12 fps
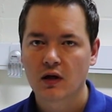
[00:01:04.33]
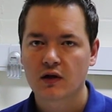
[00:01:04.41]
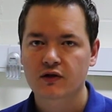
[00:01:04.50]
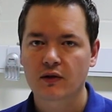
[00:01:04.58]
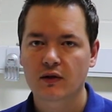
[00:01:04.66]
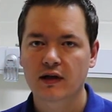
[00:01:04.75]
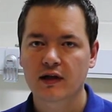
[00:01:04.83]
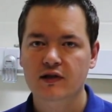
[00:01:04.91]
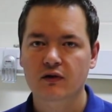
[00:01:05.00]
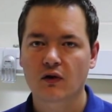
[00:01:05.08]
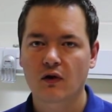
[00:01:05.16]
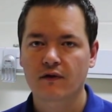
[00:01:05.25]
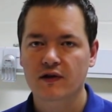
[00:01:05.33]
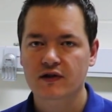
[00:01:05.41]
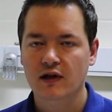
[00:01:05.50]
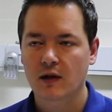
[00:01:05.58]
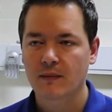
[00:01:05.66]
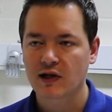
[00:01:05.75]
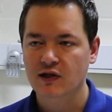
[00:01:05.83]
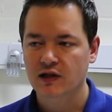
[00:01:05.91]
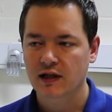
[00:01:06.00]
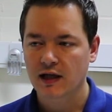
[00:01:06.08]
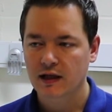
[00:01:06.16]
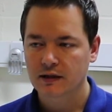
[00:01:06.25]
So in this office that I'm
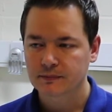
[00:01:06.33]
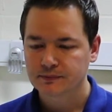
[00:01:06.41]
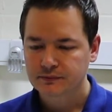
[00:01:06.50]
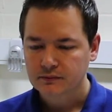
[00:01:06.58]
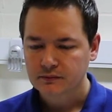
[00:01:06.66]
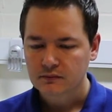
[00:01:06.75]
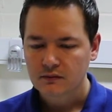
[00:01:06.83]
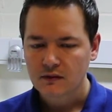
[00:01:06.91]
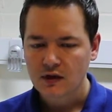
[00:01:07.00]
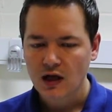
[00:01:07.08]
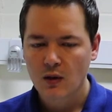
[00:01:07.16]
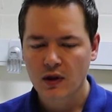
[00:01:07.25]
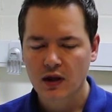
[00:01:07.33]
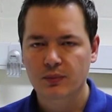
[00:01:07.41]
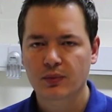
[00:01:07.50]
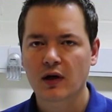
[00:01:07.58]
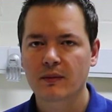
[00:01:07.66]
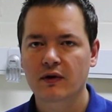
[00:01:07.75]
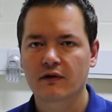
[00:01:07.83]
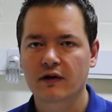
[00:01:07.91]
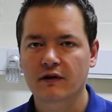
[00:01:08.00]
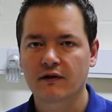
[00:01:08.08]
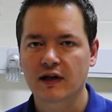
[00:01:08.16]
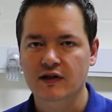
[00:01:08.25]
actually in, and one of the primary
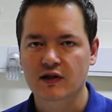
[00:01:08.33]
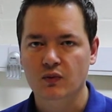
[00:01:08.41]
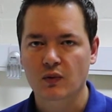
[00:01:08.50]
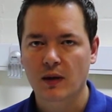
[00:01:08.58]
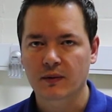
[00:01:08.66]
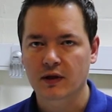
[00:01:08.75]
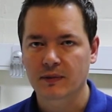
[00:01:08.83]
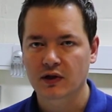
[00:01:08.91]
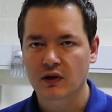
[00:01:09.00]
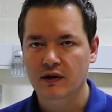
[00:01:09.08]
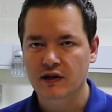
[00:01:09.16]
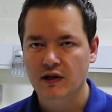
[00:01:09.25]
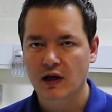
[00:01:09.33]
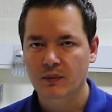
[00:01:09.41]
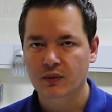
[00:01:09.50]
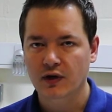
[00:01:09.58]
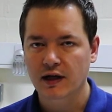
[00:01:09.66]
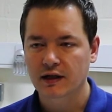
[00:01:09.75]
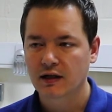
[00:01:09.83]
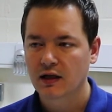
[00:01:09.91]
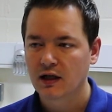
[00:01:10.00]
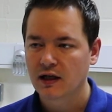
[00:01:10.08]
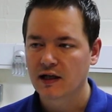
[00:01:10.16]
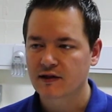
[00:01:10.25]
reasons why I'm going to be doing this upgrade
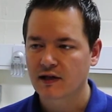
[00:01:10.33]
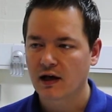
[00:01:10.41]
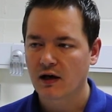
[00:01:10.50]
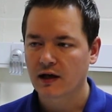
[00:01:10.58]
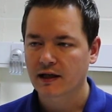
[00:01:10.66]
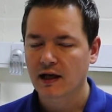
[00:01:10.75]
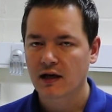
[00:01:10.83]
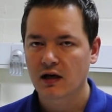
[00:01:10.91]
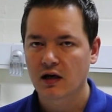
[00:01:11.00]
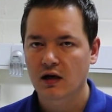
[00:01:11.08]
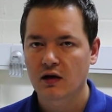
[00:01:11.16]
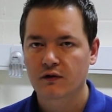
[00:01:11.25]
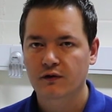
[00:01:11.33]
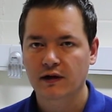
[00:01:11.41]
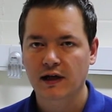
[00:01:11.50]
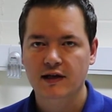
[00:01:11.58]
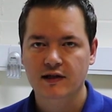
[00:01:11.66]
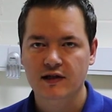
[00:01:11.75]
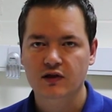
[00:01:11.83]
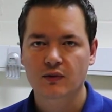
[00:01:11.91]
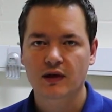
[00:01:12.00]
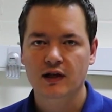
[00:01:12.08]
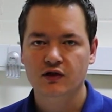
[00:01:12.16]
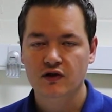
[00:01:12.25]
is that I get uh, free access to
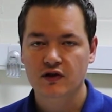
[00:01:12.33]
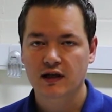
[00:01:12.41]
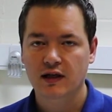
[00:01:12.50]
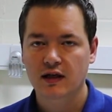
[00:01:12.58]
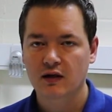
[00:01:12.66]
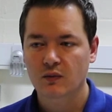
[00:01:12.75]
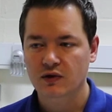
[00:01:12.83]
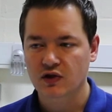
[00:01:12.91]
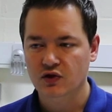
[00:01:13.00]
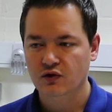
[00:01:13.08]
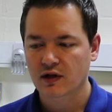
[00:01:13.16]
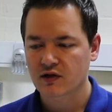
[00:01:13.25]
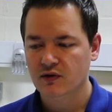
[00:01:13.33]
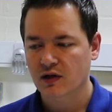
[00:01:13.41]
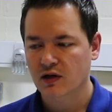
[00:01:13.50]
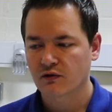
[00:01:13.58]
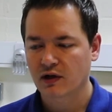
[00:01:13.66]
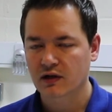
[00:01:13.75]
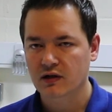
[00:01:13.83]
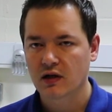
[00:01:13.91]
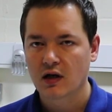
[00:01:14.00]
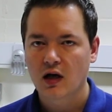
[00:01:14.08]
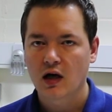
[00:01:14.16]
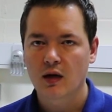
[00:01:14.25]
electricity here, which is great, so I can run
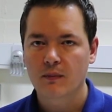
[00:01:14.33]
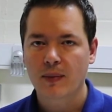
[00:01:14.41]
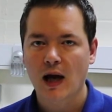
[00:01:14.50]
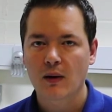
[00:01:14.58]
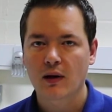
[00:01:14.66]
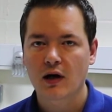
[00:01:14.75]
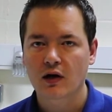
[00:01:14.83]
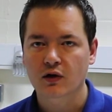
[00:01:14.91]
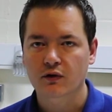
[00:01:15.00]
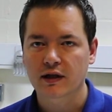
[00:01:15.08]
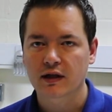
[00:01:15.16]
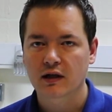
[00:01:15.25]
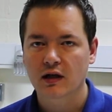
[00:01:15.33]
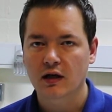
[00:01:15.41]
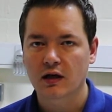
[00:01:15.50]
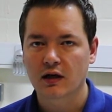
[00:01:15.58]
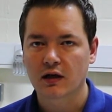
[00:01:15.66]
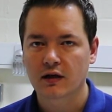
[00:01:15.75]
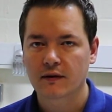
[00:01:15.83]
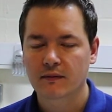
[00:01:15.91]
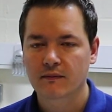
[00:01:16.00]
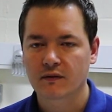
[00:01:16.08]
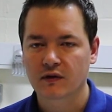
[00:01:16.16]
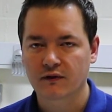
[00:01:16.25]
um, power hungry uh,
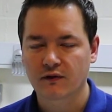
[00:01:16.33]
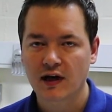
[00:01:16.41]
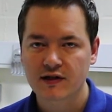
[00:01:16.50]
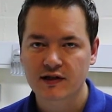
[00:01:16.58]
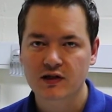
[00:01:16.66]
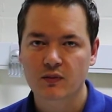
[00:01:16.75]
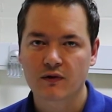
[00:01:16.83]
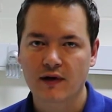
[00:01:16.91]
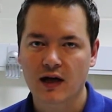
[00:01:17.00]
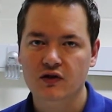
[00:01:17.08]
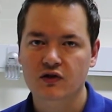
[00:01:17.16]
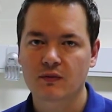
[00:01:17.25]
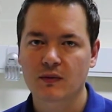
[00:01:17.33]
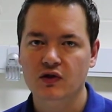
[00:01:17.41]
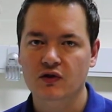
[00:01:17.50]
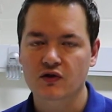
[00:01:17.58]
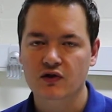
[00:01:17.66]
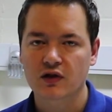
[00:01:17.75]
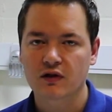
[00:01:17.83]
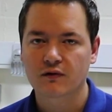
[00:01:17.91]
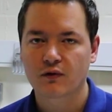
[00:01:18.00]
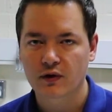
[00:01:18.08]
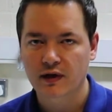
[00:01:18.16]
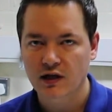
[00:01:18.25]
devices without too much concern
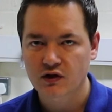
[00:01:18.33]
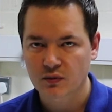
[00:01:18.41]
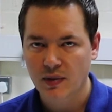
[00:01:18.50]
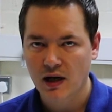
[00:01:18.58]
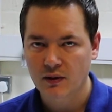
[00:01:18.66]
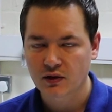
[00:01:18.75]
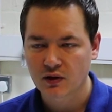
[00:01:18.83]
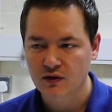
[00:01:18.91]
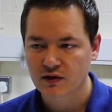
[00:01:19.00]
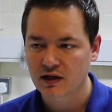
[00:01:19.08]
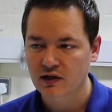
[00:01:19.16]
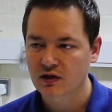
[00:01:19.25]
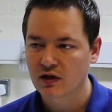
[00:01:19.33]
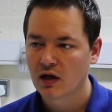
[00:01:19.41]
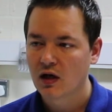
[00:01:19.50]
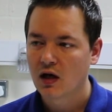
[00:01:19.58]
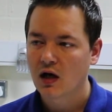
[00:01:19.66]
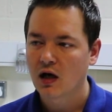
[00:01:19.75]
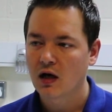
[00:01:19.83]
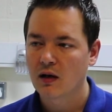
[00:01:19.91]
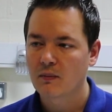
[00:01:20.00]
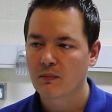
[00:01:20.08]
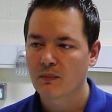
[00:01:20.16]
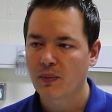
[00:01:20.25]
for the actual power usage.
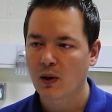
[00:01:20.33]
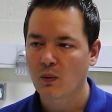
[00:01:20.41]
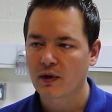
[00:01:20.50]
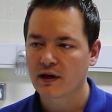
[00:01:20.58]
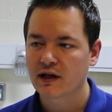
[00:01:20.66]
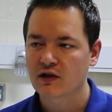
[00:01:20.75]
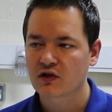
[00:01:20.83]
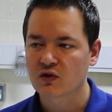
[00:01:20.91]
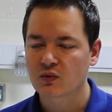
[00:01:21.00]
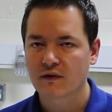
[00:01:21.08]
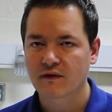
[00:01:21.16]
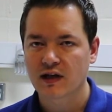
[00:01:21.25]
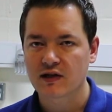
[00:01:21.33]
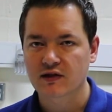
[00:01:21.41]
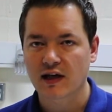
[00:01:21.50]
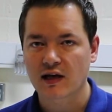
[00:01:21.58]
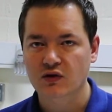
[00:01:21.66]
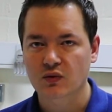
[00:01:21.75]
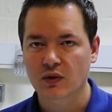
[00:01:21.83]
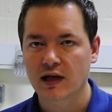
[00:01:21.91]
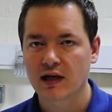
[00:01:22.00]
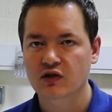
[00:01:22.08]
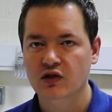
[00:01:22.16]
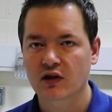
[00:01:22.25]
Um, but one of the issues with it is the actual
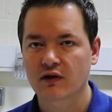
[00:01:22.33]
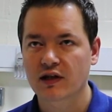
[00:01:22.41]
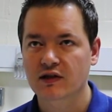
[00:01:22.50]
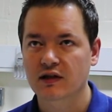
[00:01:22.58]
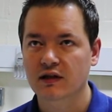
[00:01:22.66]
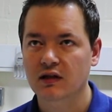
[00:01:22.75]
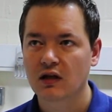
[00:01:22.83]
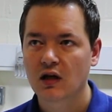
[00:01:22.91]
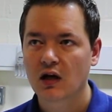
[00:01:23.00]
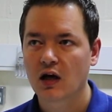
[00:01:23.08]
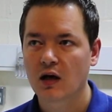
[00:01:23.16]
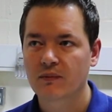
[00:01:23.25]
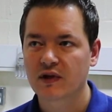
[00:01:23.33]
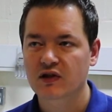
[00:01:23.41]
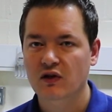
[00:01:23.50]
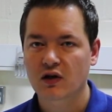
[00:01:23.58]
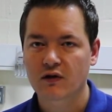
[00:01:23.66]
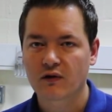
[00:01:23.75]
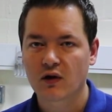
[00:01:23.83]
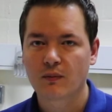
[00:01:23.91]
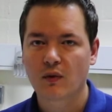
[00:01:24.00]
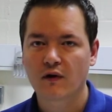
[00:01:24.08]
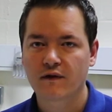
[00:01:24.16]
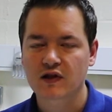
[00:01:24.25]
heat generated. Um, this kind of um,
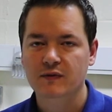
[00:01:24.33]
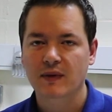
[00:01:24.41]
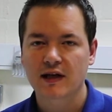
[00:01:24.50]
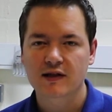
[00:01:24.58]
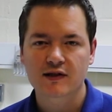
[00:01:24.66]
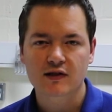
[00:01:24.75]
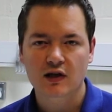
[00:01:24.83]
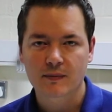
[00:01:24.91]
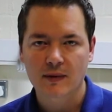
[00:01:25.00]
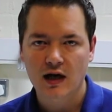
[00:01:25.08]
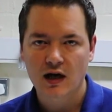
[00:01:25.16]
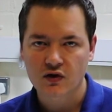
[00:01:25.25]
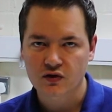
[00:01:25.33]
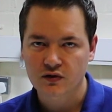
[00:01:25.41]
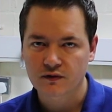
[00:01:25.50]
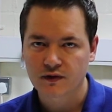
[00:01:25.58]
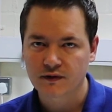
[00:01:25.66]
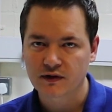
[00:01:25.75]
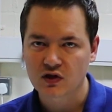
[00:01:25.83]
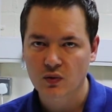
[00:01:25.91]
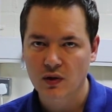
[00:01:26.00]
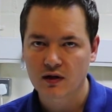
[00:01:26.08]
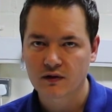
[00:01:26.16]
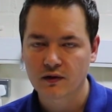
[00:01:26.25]
office space is only about one hundred fifty
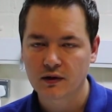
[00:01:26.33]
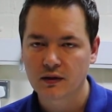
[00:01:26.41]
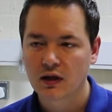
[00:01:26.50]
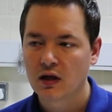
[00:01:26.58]
square foot.